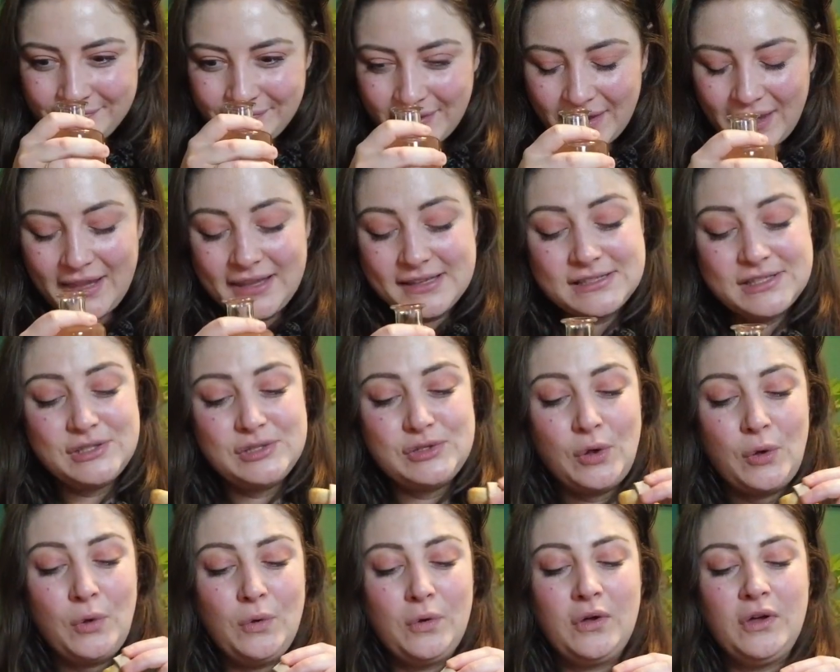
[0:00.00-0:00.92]
It is
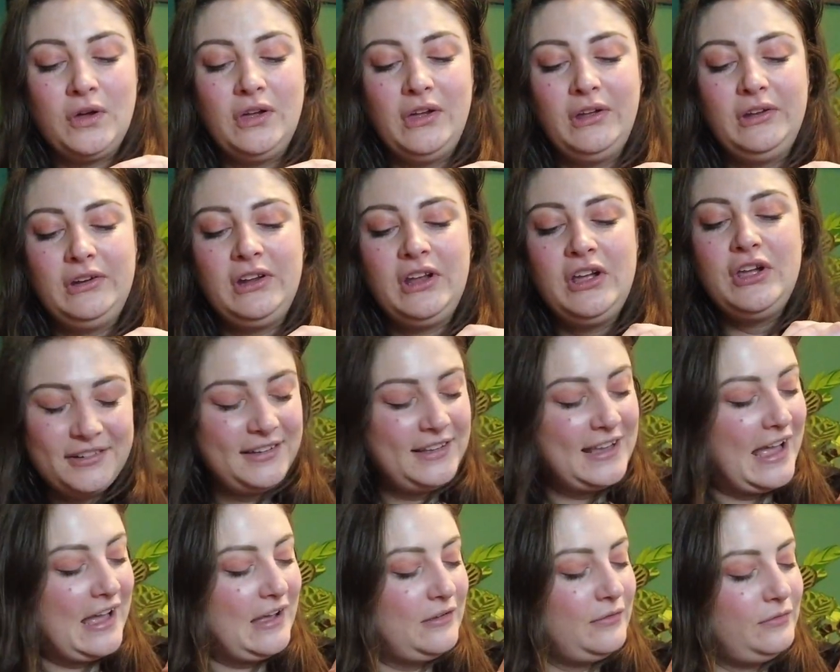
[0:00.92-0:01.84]
so good.
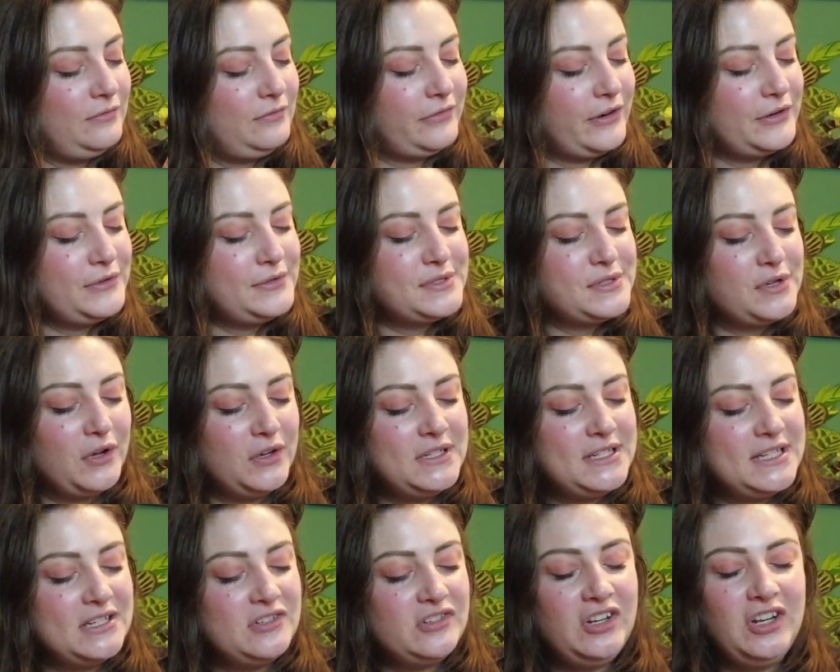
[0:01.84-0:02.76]
Yeah, Rose
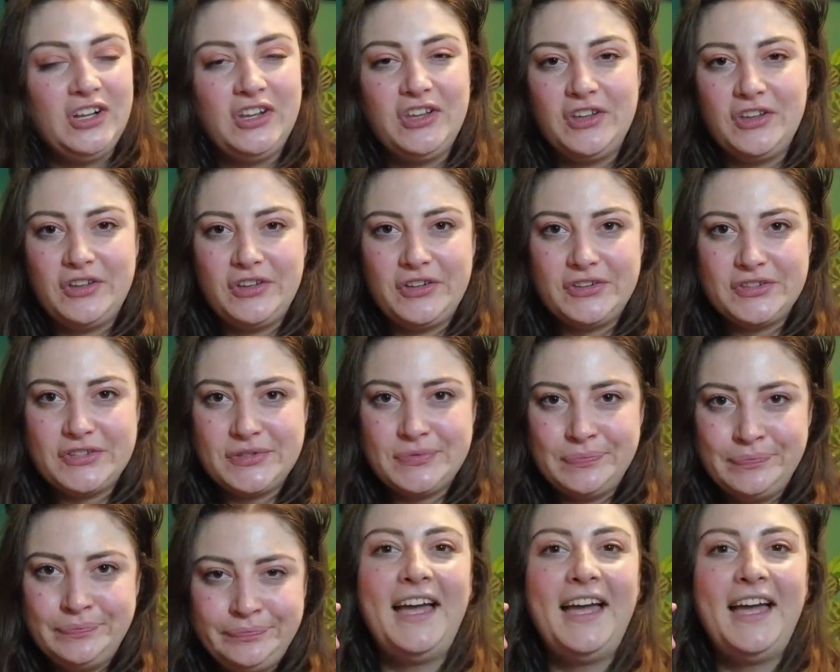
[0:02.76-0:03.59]
Cottage liqueurs.